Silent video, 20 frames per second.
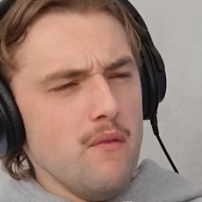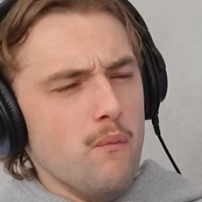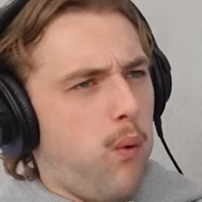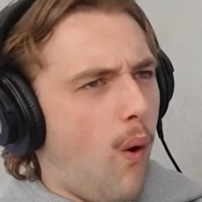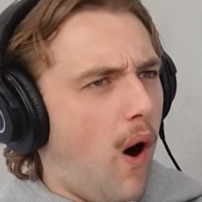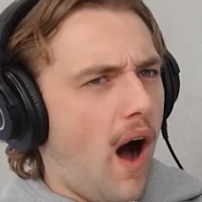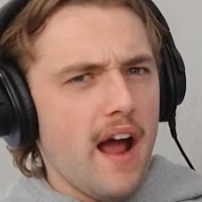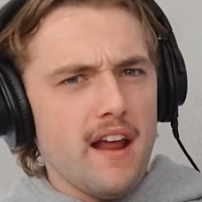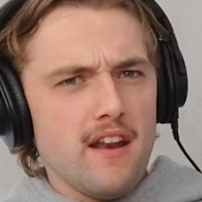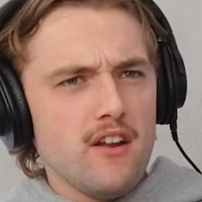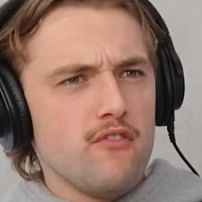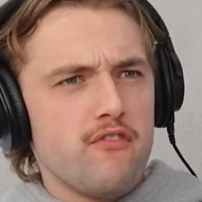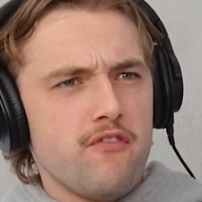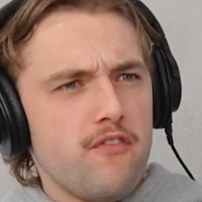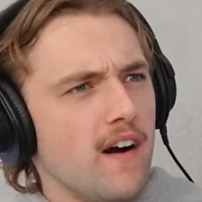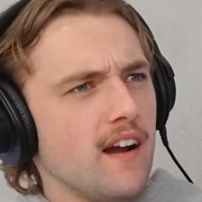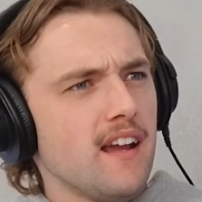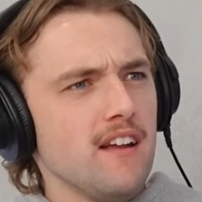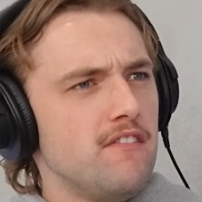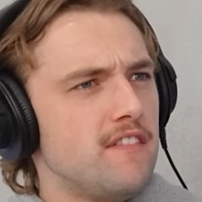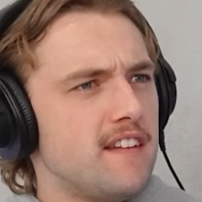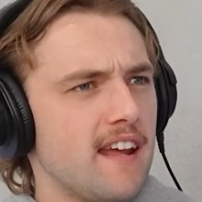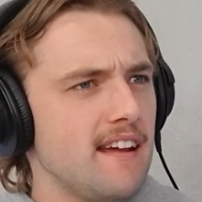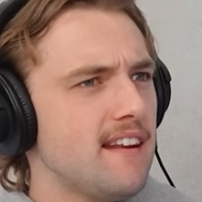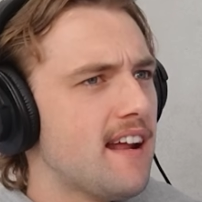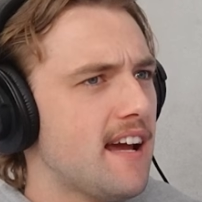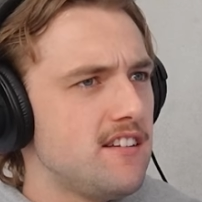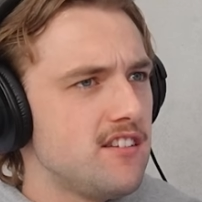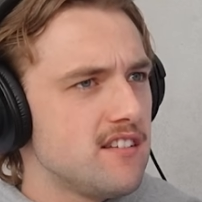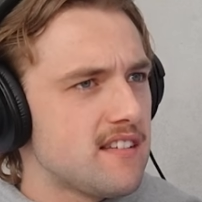and why do fucking
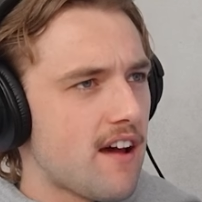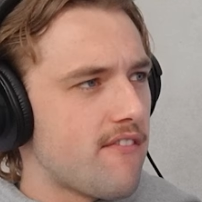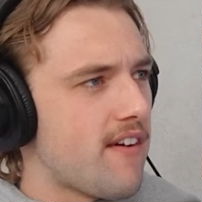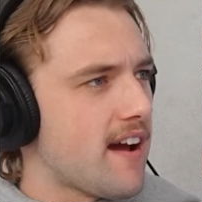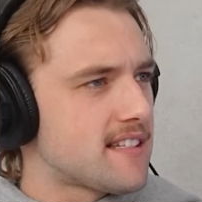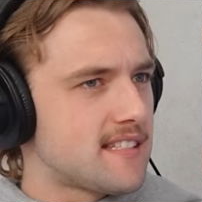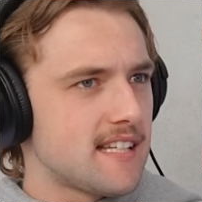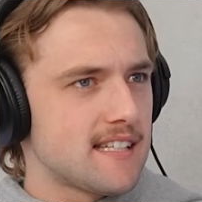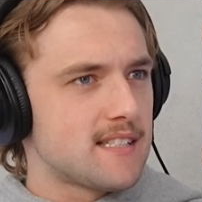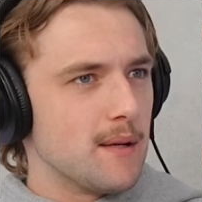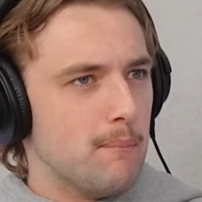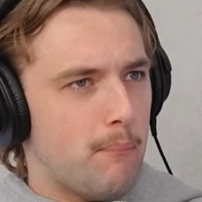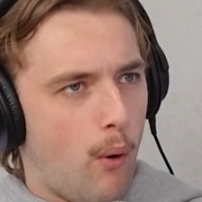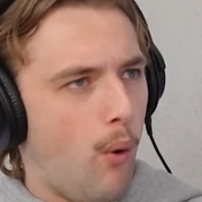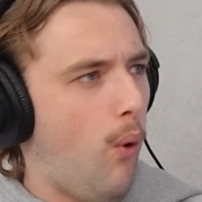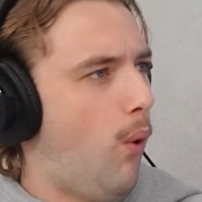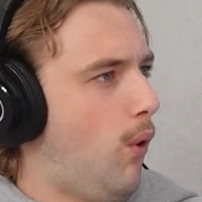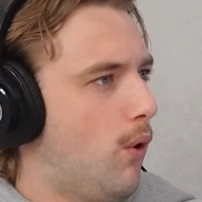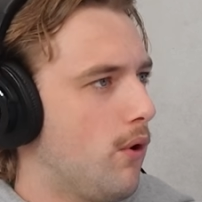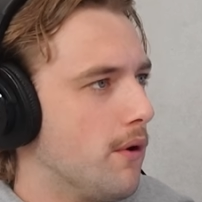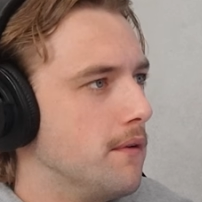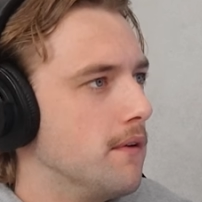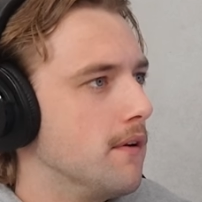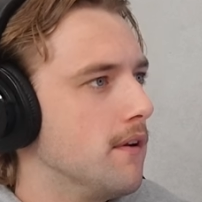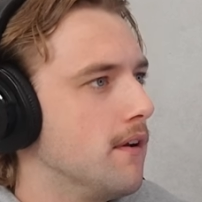teenagers have access to porn?